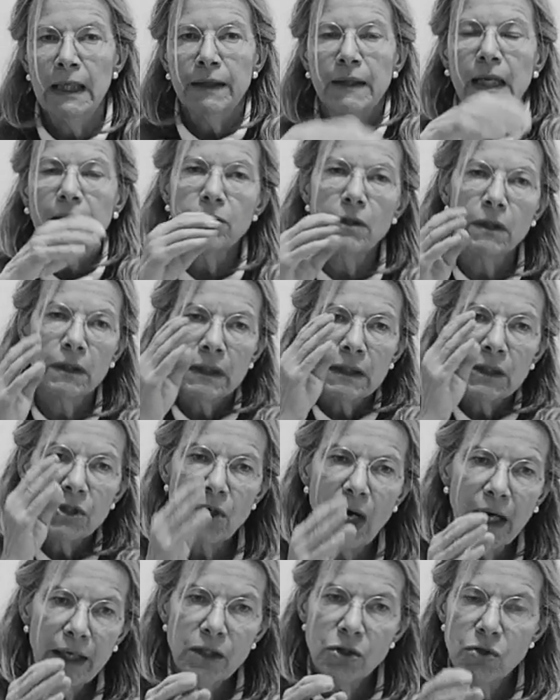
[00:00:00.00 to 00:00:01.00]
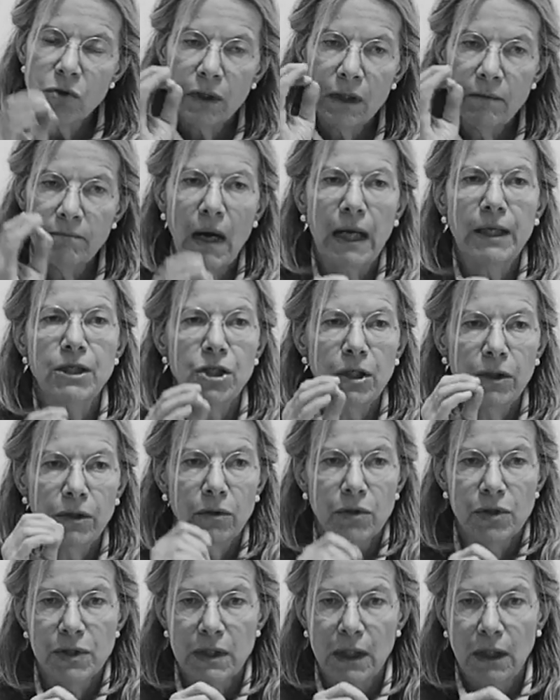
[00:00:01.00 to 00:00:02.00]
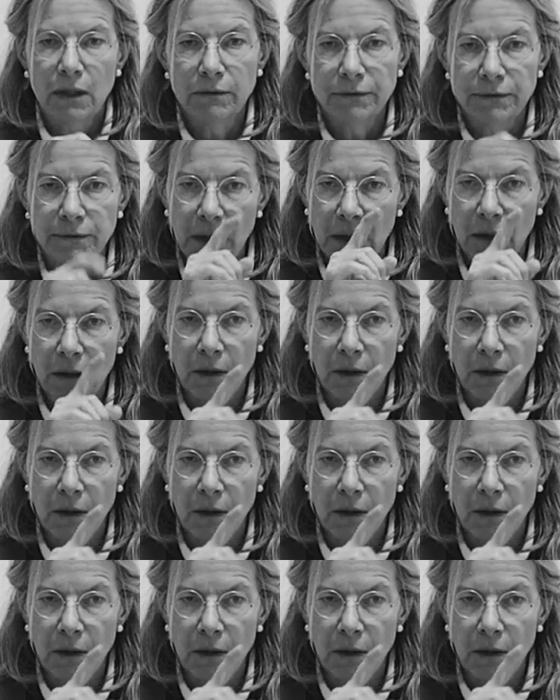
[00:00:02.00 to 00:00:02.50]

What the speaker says: Now, try to imagine yourself